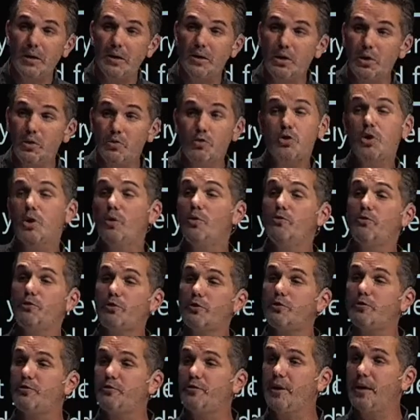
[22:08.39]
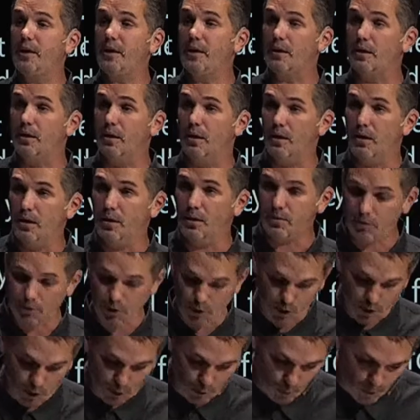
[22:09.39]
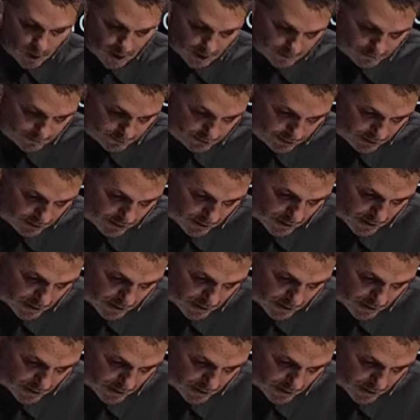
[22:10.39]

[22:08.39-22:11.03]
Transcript: You chose your sin. Do you want